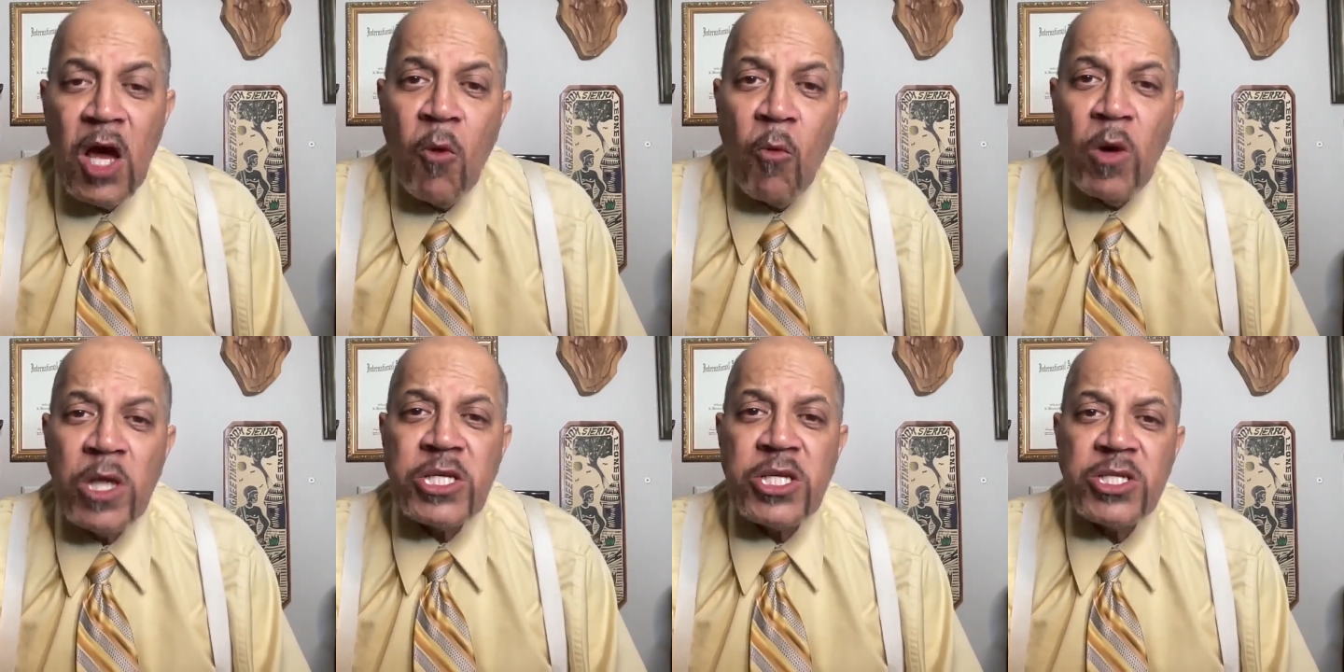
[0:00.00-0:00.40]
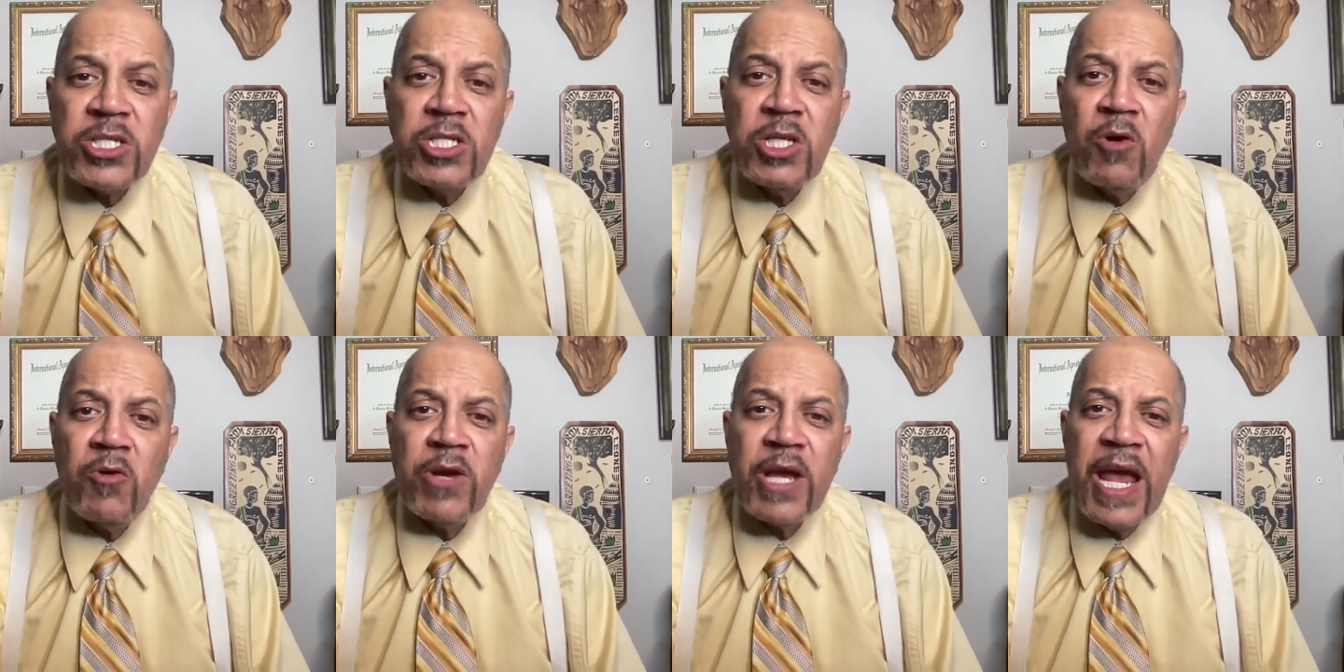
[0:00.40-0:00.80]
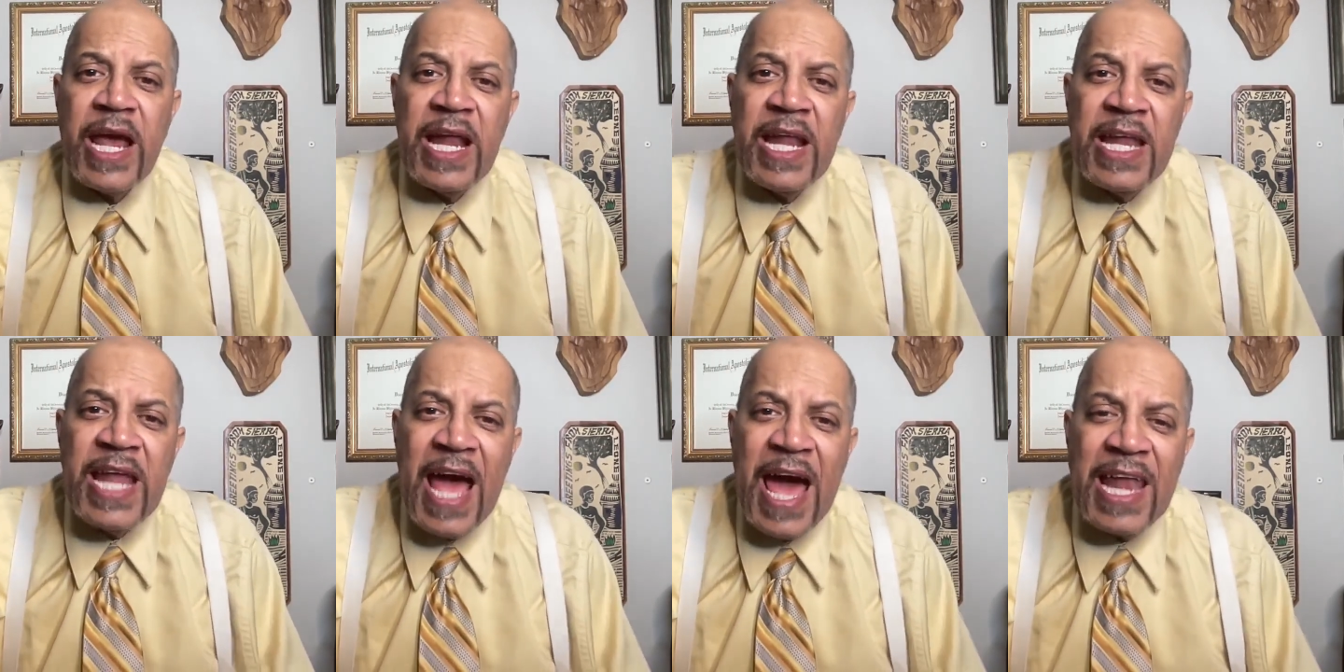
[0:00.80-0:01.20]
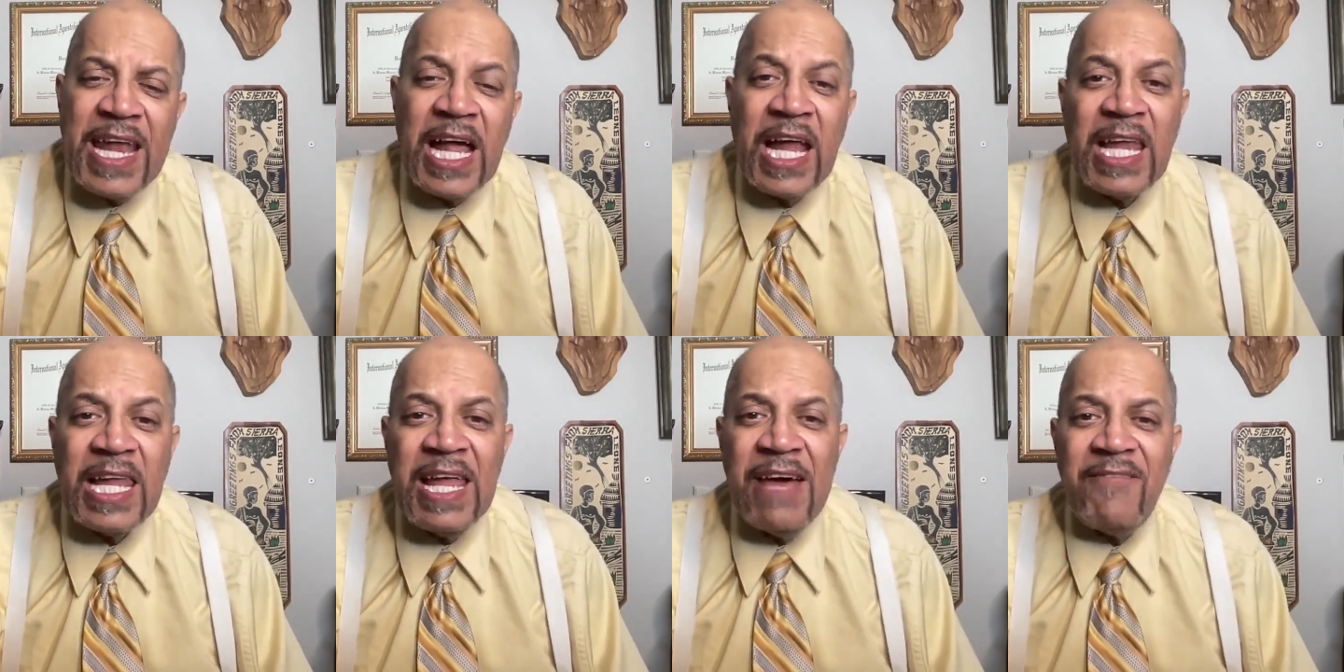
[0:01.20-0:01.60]
which is located at
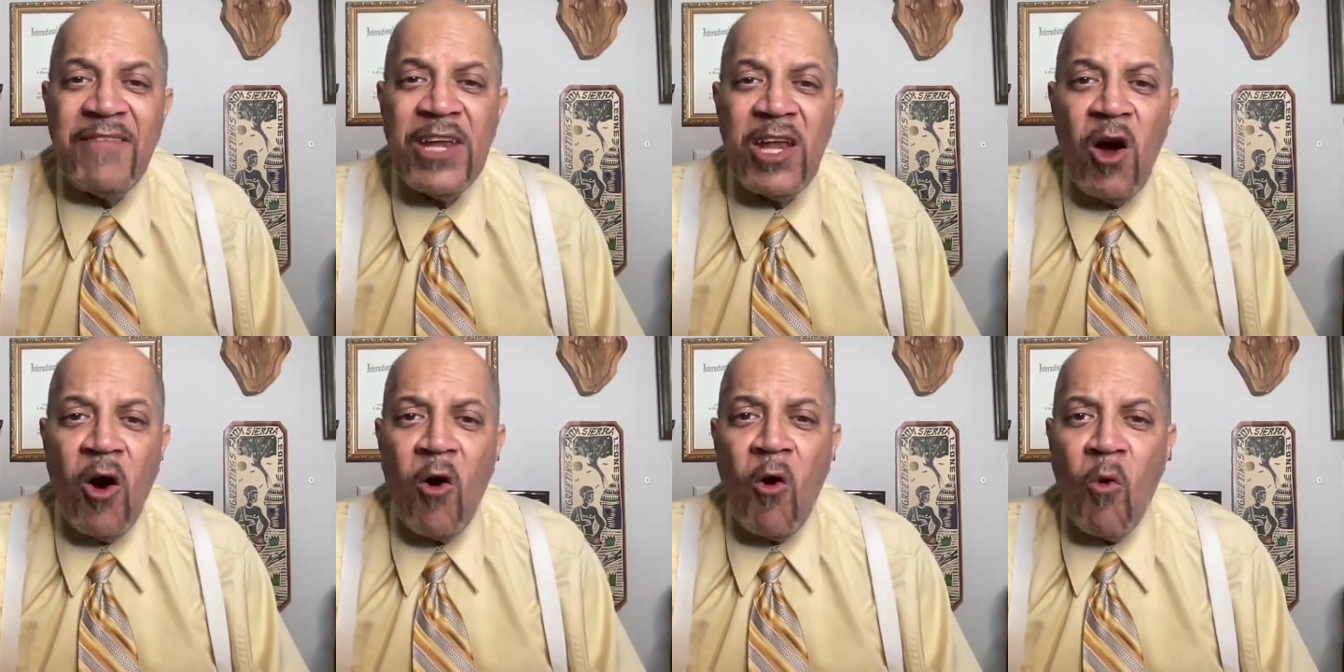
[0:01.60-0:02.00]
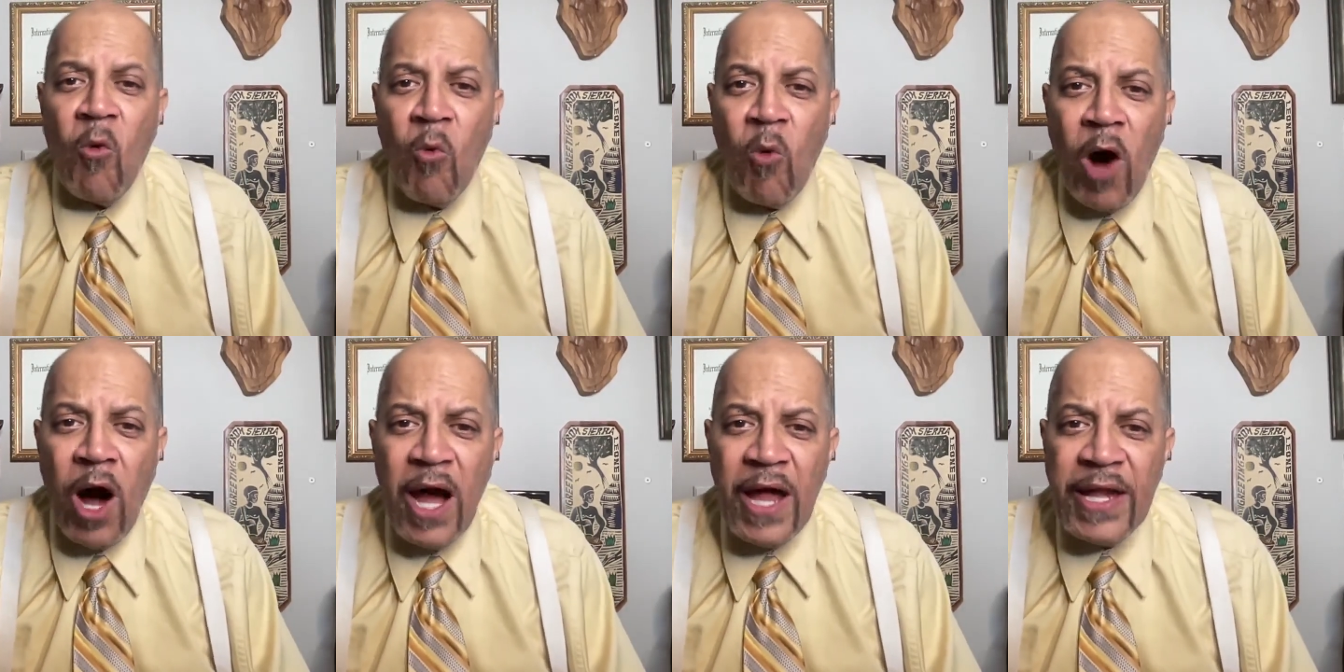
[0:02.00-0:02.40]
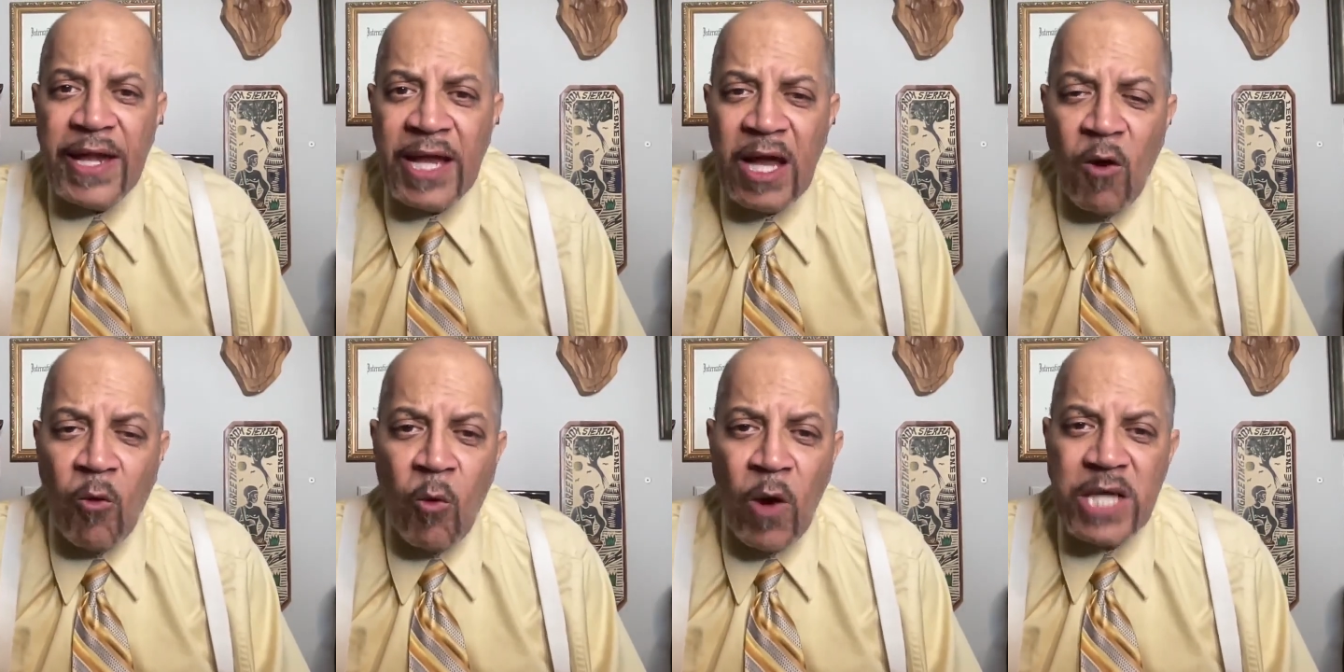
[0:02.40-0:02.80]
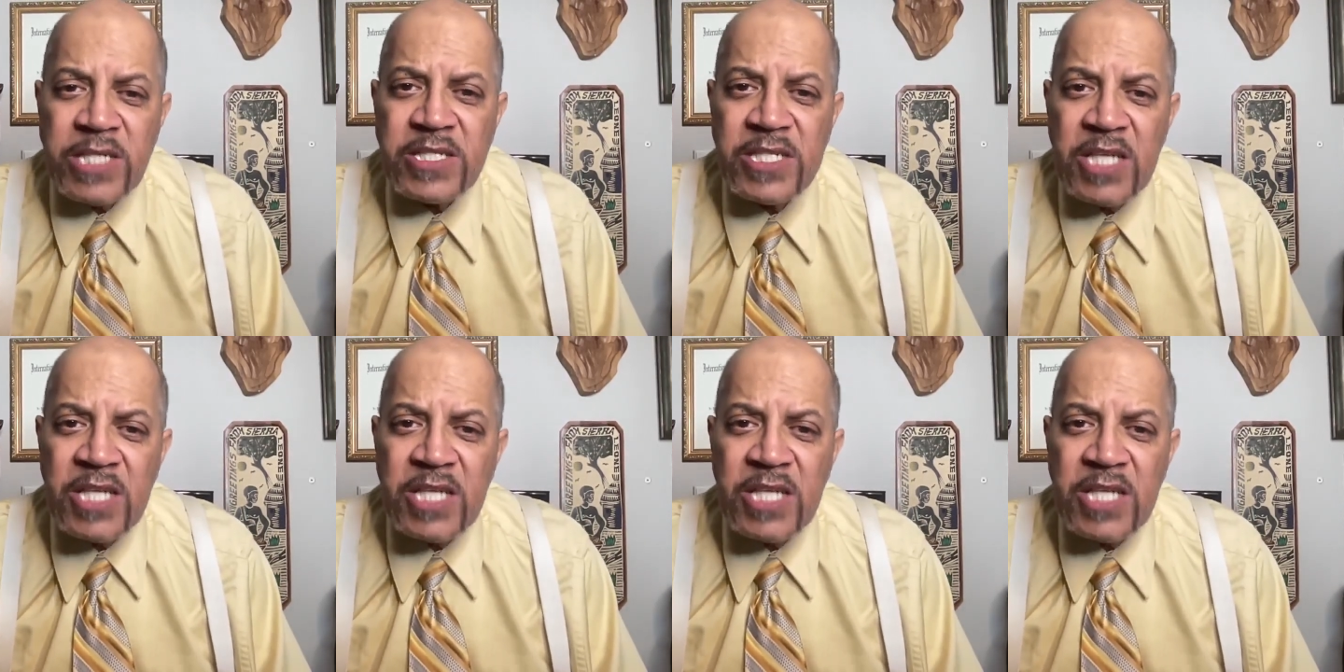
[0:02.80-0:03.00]
1101 West